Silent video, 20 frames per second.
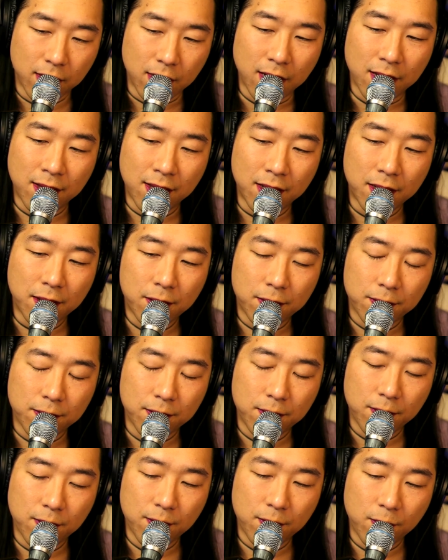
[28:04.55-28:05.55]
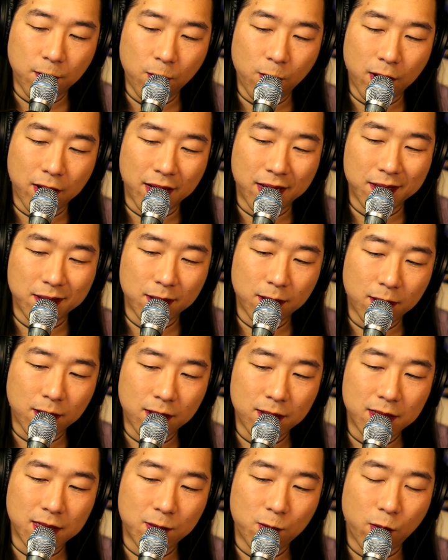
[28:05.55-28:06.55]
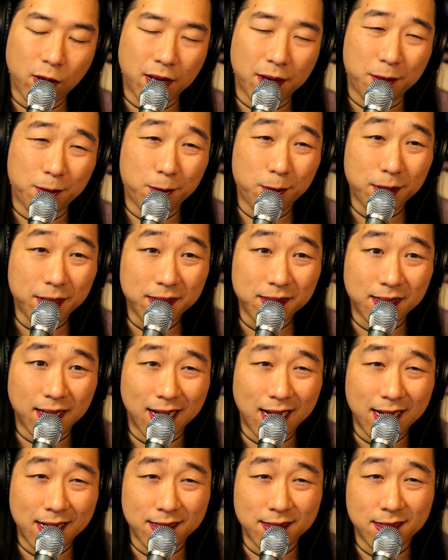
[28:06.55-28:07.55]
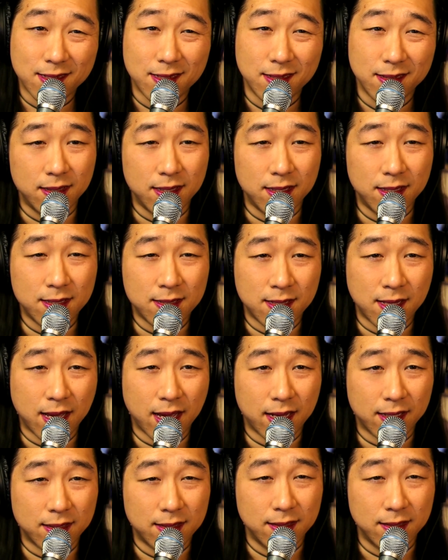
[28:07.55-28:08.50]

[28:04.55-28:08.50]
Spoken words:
I think what I learned and what I realized is that